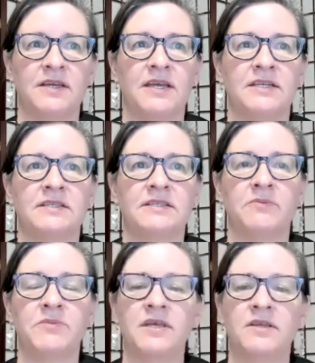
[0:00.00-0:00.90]
and is
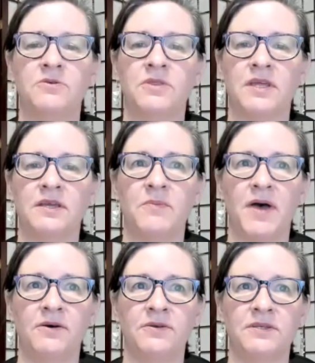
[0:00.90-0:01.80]
something you think
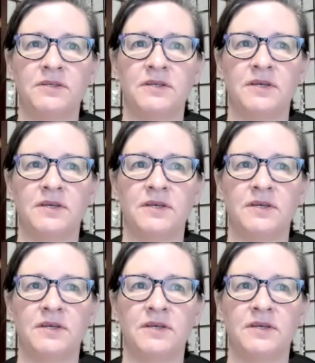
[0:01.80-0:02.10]
about,